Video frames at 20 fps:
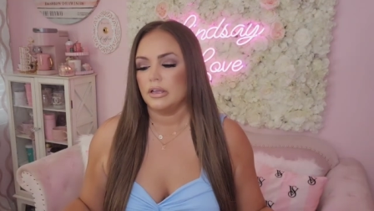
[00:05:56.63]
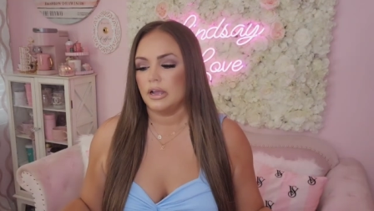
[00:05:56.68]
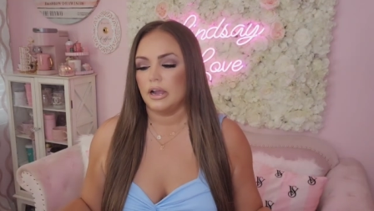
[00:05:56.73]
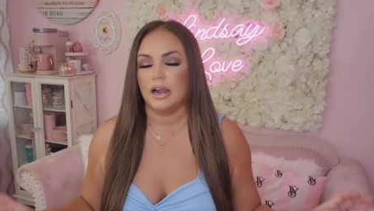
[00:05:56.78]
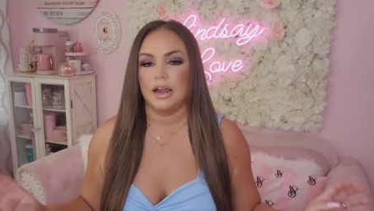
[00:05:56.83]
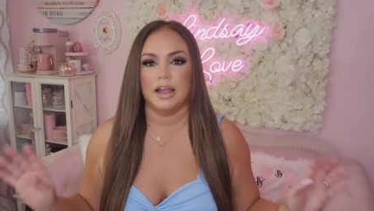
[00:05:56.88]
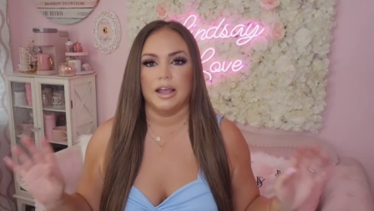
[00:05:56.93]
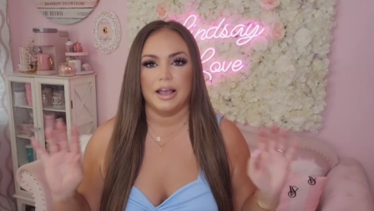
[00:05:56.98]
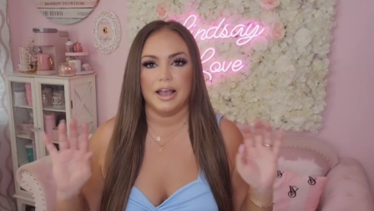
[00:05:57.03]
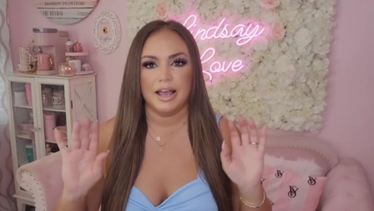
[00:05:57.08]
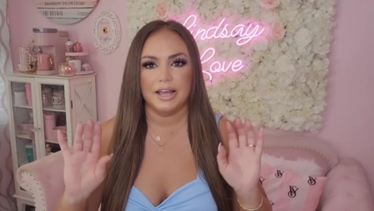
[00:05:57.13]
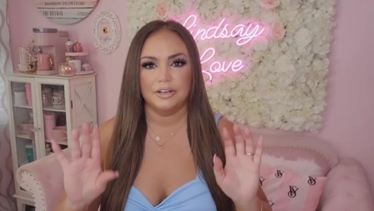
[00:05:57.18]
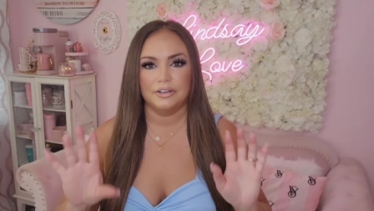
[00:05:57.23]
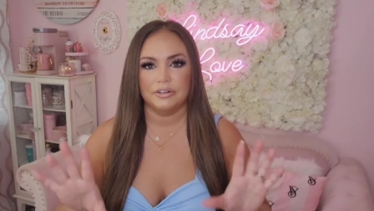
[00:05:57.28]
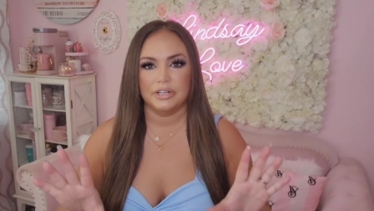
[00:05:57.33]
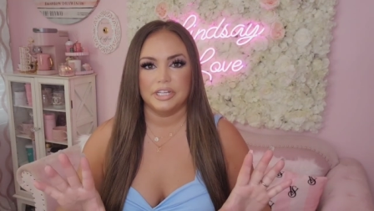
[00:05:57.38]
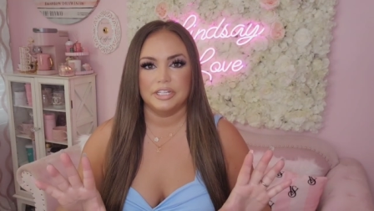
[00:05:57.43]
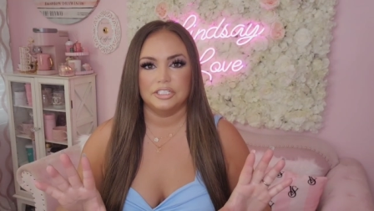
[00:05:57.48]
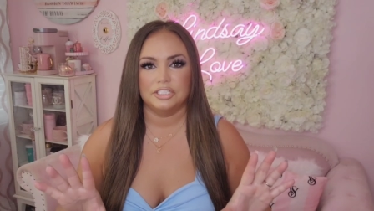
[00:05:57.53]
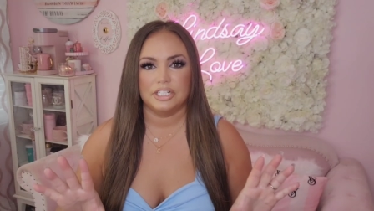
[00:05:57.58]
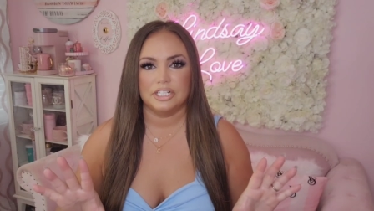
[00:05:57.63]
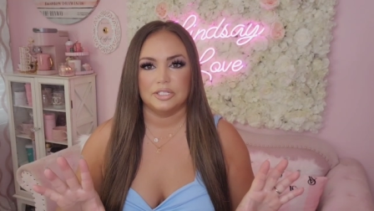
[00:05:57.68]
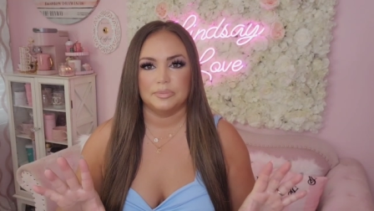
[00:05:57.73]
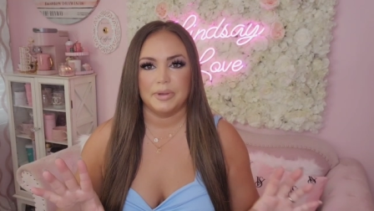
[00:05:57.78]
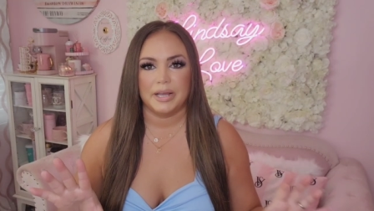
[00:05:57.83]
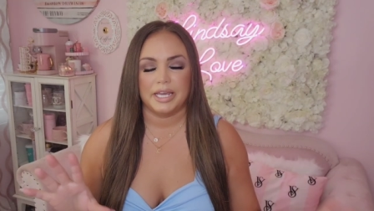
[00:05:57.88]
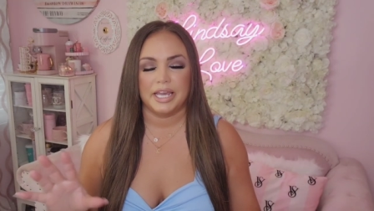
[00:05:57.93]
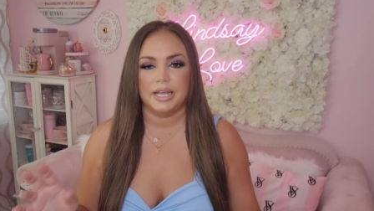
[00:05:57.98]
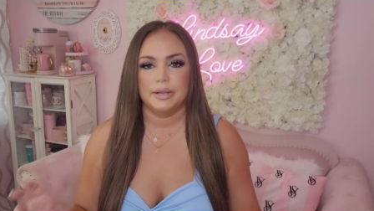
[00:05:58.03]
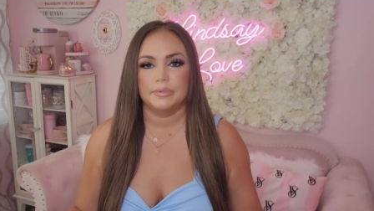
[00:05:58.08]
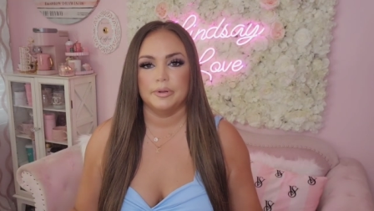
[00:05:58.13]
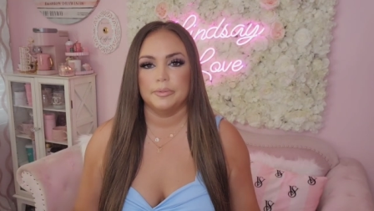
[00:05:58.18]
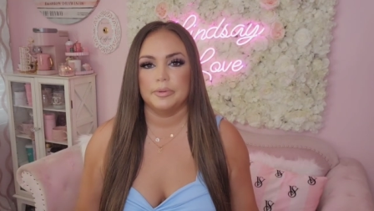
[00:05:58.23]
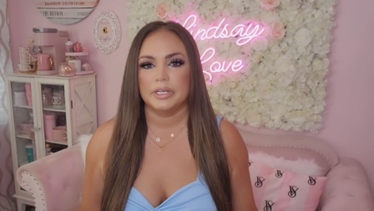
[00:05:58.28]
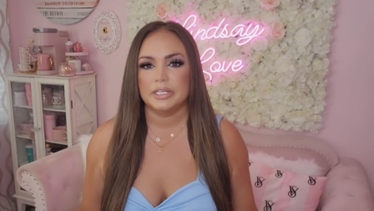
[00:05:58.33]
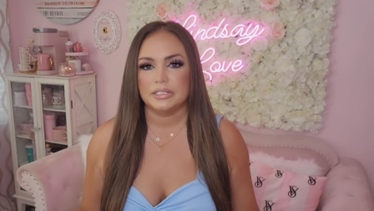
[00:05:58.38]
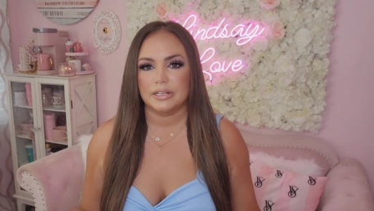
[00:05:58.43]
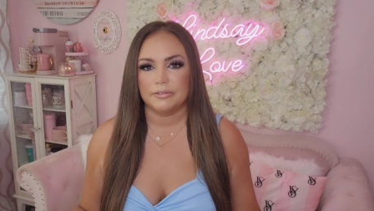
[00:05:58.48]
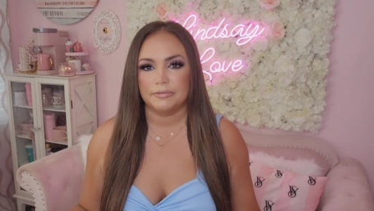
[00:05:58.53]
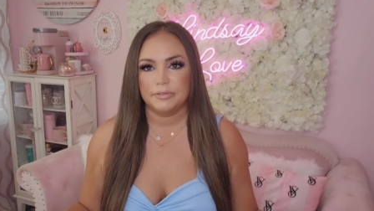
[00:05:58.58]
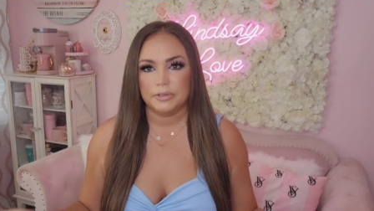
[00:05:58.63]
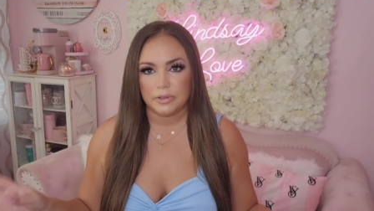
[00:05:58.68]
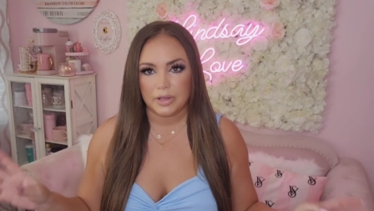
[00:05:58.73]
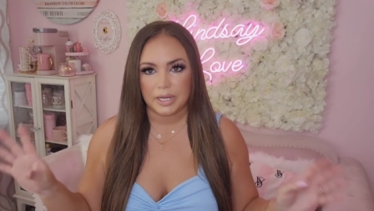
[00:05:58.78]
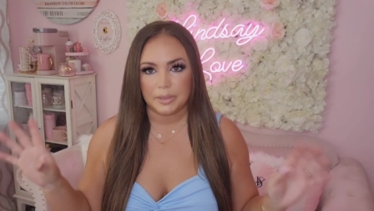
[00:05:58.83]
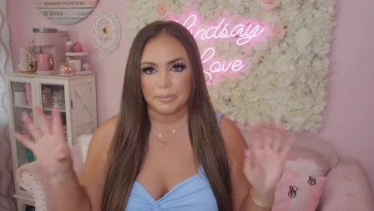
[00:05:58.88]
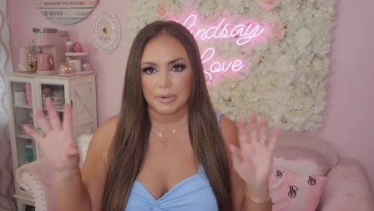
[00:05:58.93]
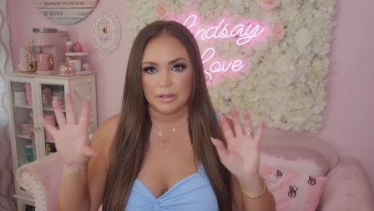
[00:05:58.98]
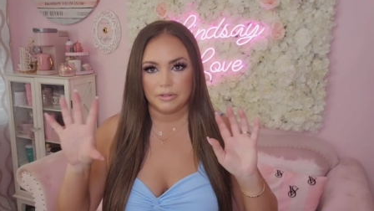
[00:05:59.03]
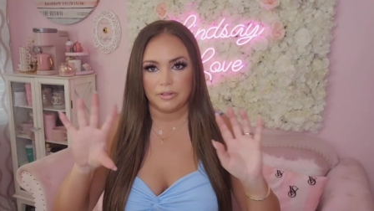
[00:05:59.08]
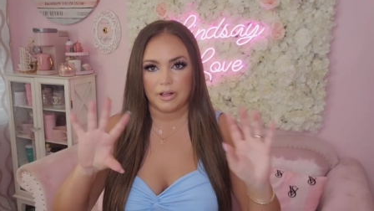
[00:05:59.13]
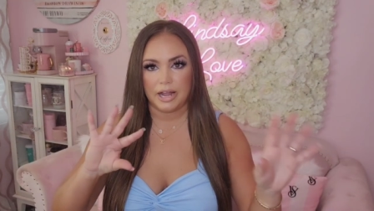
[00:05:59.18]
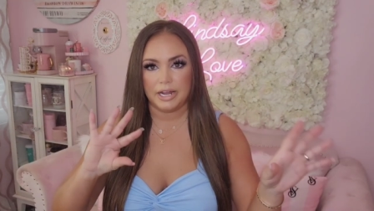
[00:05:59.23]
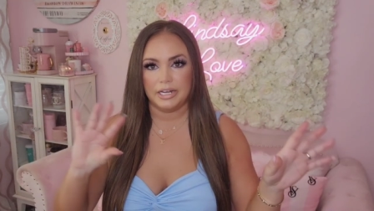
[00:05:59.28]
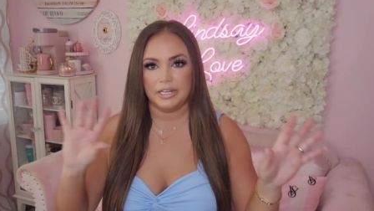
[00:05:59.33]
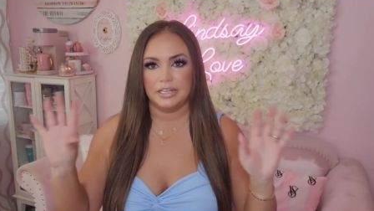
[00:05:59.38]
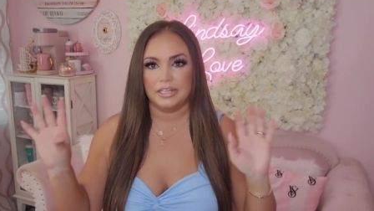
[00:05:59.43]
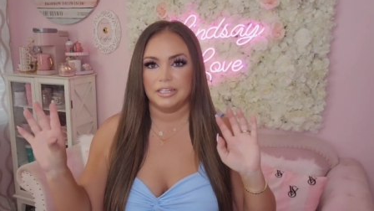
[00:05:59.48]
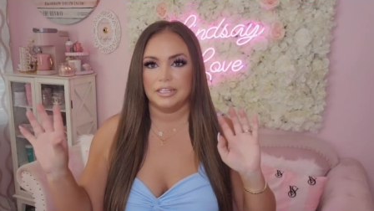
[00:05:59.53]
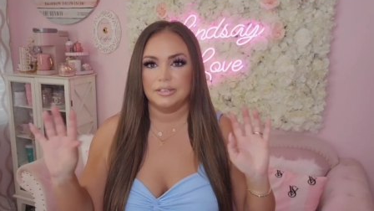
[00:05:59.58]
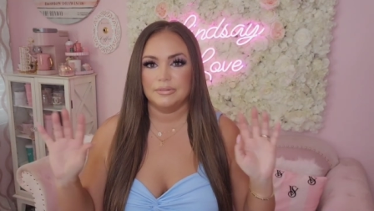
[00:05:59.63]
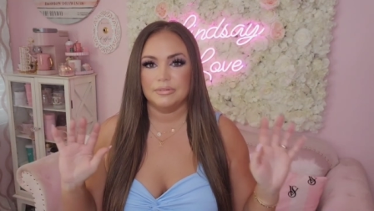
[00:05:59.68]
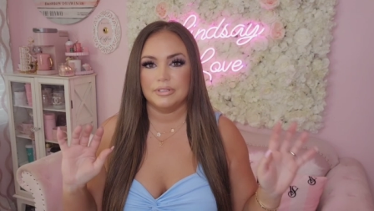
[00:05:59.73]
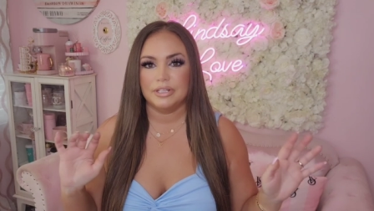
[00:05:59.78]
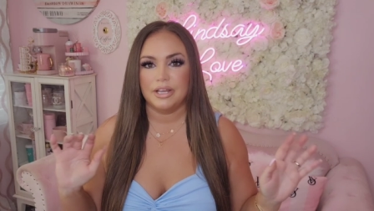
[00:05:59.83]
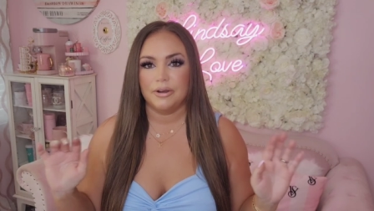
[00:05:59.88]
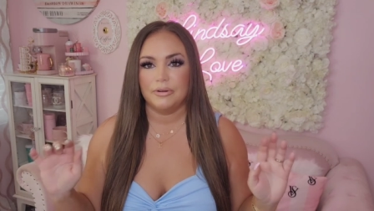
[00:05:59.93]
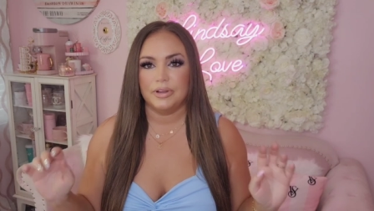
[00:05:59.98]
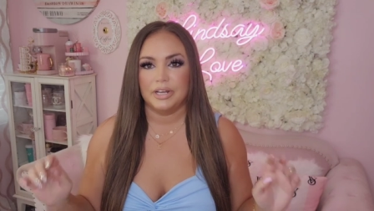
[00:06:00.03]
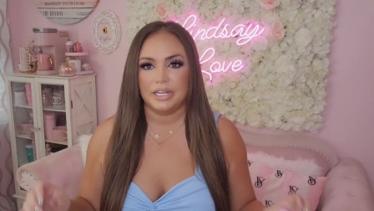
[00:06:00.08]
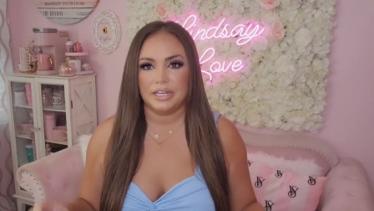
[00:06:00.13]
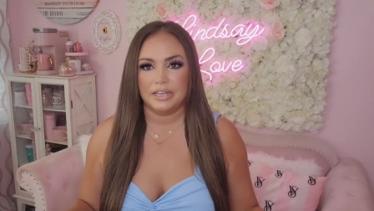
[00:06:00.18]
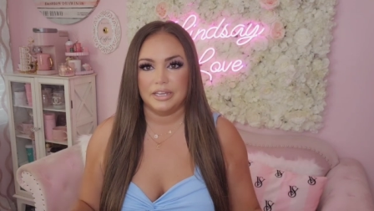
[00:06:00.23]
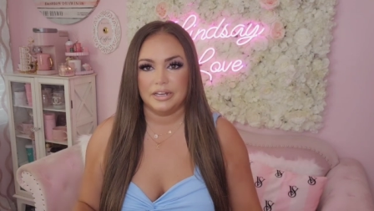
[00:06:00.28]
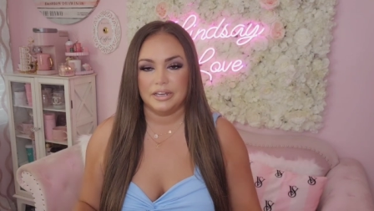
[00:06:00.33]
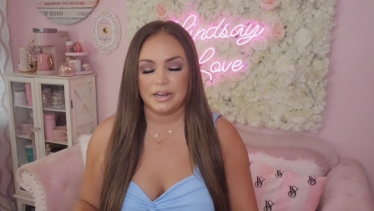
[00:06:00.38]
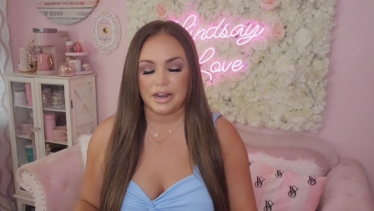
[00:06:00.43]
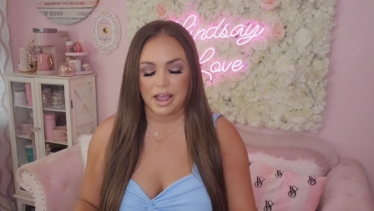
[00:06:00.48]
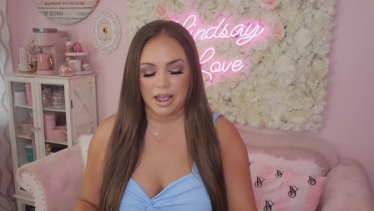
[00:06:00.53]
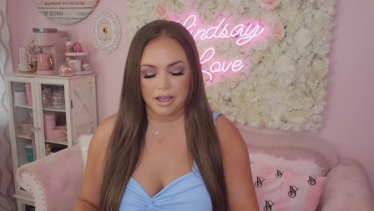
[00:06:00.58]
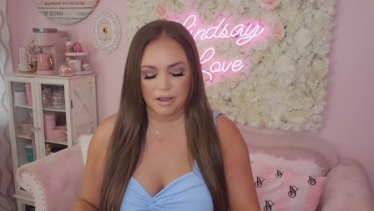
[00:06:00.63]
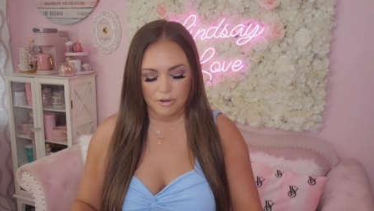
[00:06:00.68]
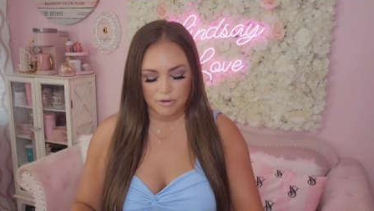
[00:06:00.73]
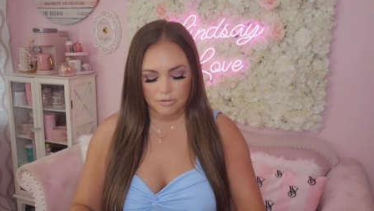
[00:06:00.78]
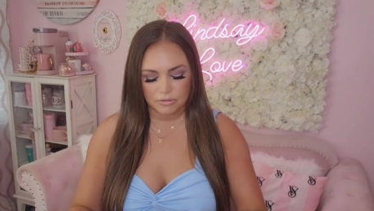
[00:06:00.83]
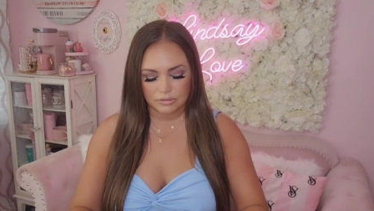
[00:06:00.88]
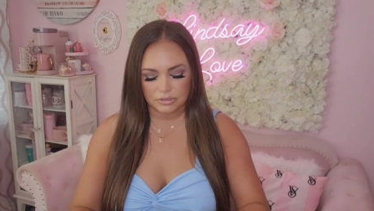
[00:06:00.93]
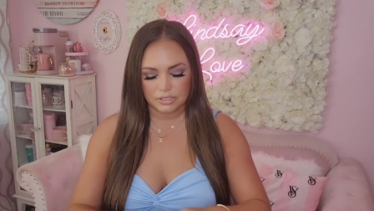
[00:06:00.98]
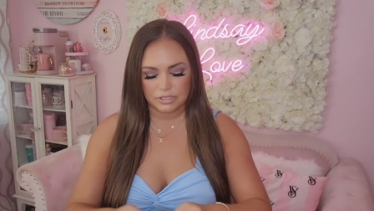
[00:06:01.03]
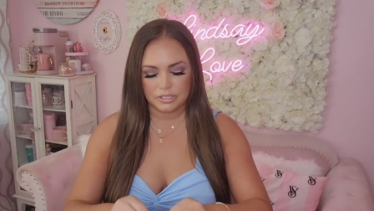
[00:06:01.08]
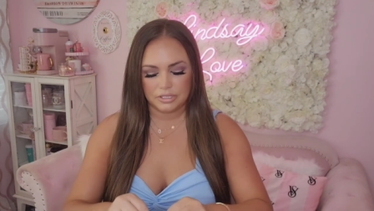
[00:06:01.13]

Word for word: All right, I had to readjust my camera because I feel like my lighting keeps going in and out.